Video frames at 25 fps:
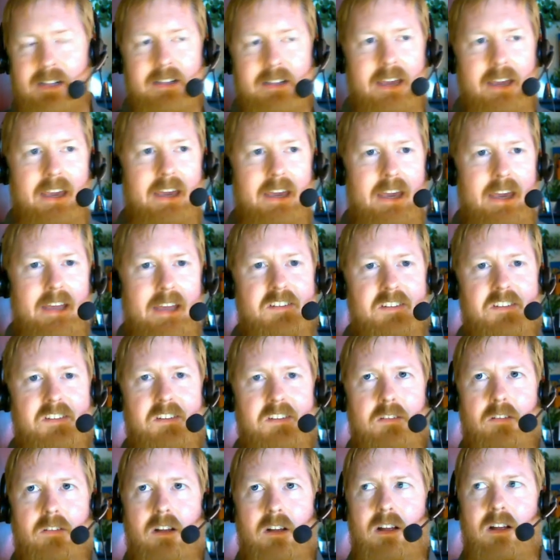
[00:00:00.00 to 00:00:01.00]
It's
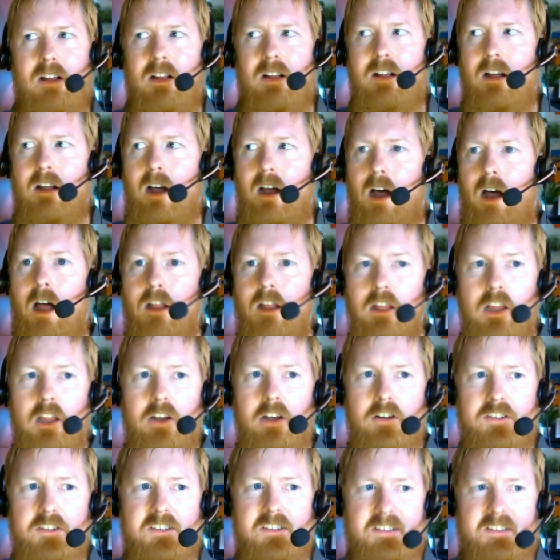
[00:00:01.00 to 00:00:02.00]
a
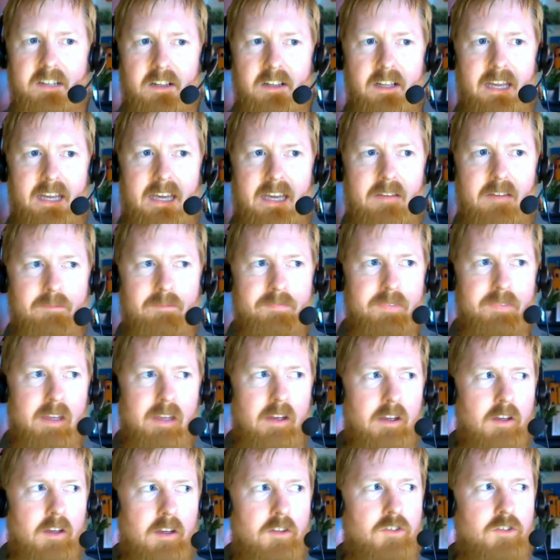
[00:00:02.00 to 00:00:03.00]
little silly
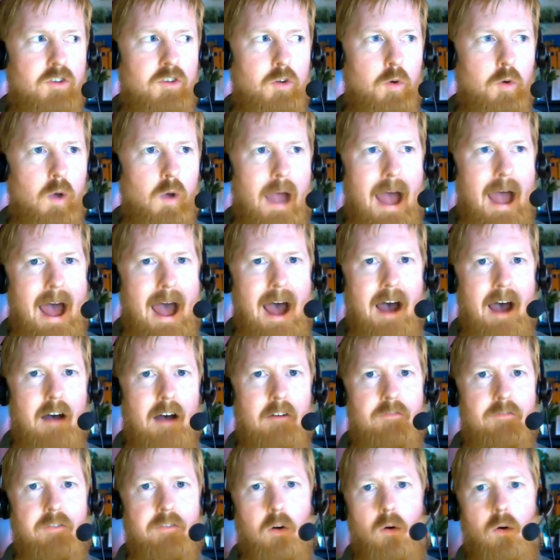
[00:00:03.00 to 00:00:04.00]
to
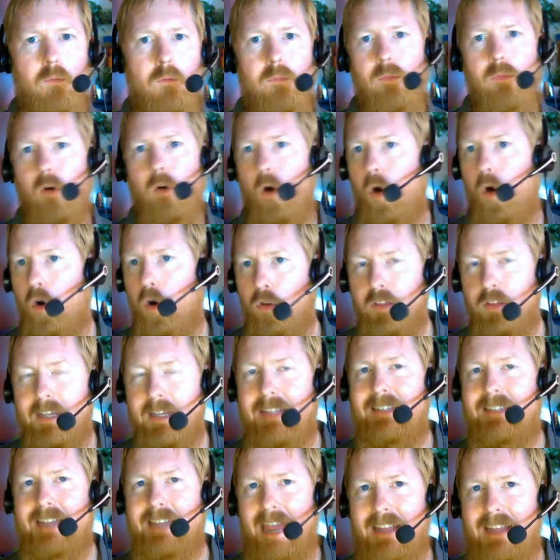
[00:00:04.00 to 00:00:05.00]
have only
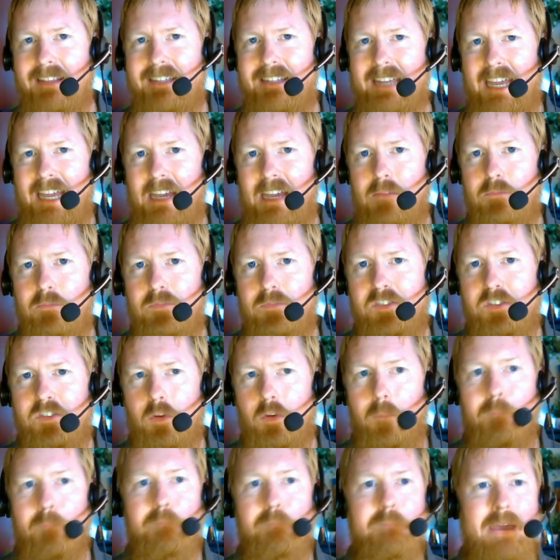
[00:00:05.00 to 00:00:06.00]
10 teams
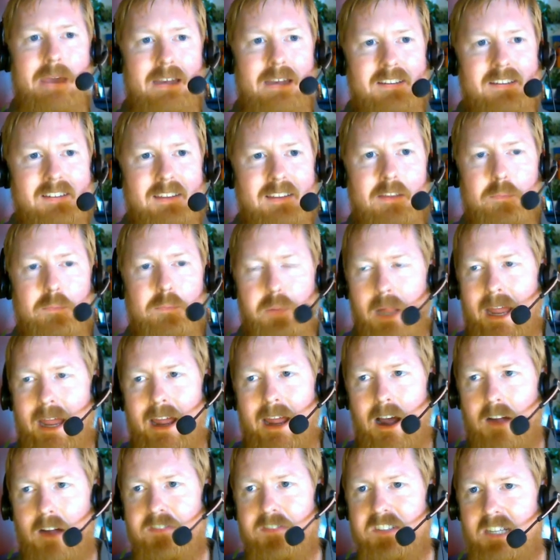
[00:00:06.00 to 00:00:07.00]
miss the
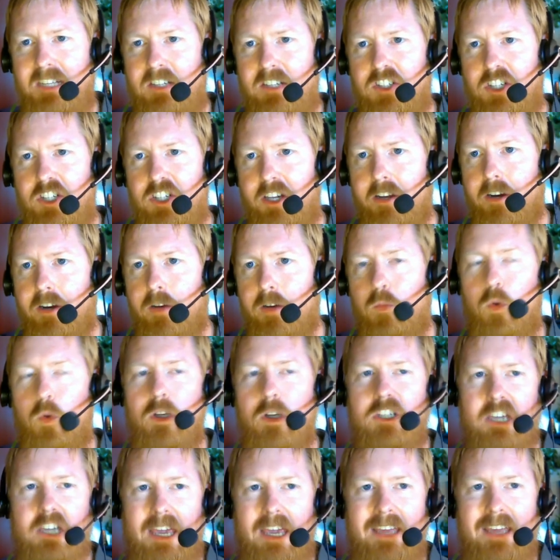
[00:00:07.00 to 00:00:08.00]
playoffs each year,
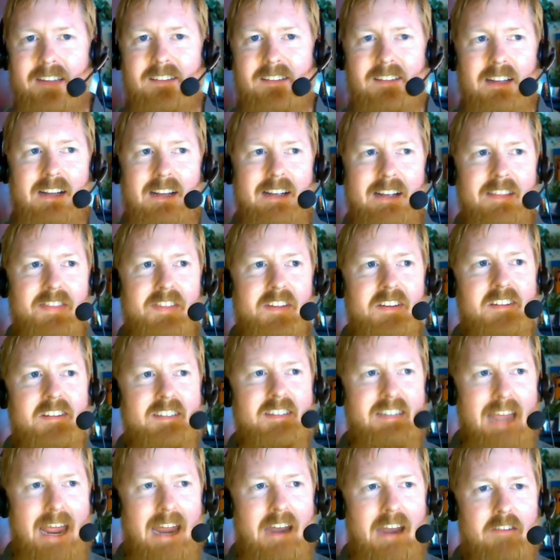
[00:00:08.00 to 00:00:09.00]
which is the
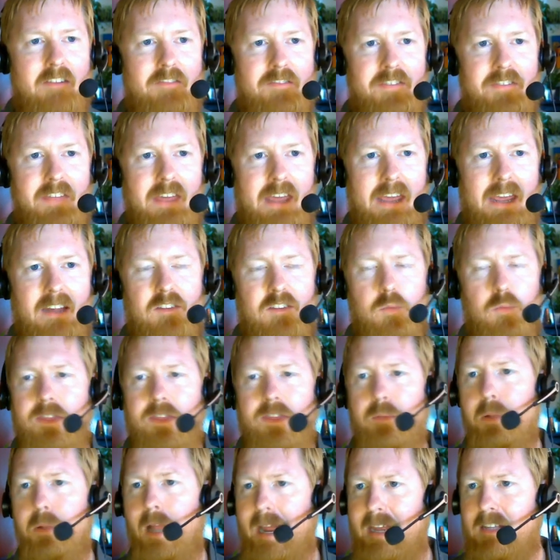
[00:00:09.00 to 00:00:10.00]
state of things with the
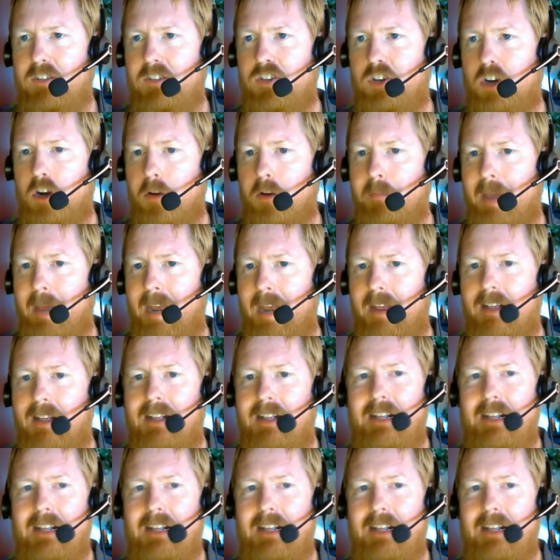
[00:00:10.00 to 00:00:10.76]
play-in tournament.